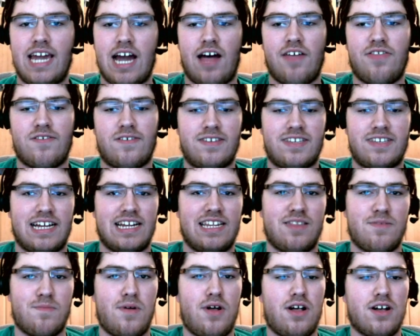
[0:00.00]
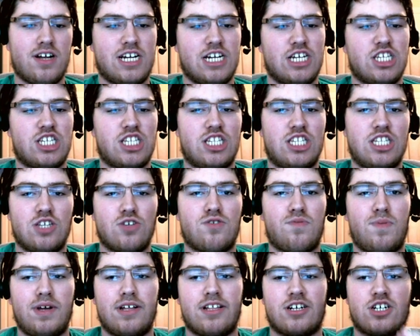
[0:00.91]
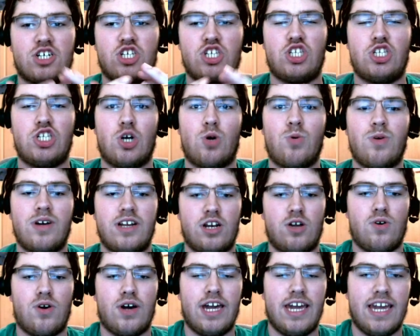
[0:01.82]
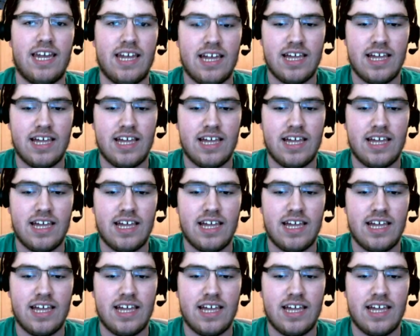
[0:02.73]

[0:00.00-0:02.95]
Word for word: other side of the mall because those people are so annoying.